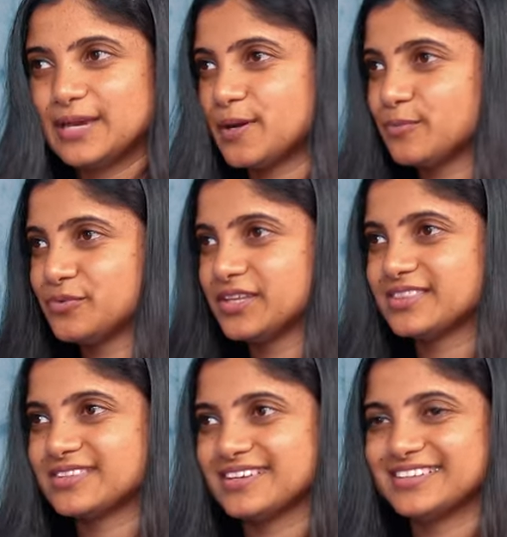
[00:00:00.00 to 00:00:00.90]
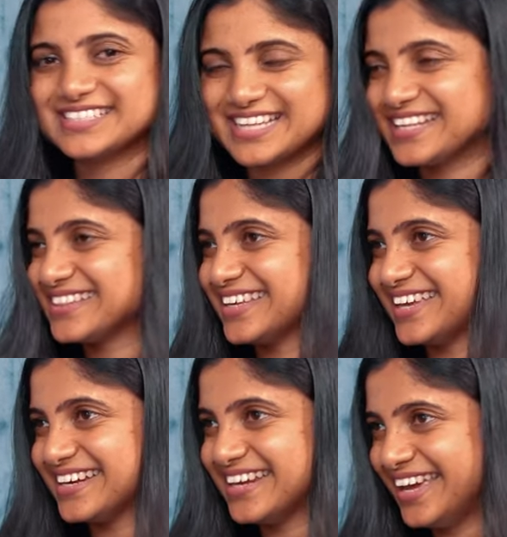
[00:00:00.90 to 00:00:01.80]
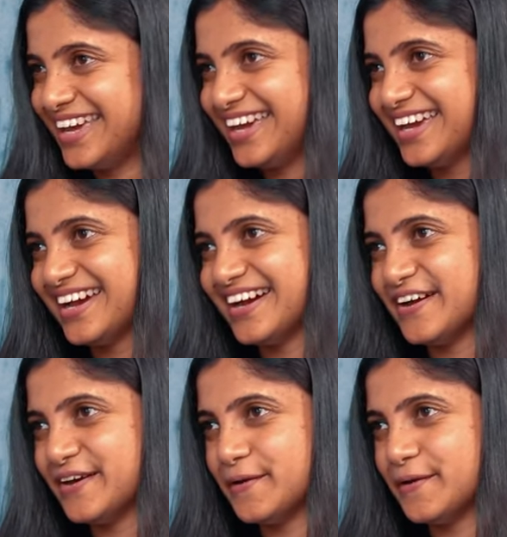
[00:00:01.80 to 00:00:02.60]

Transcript: came up with Design Thinking Day. Hmm.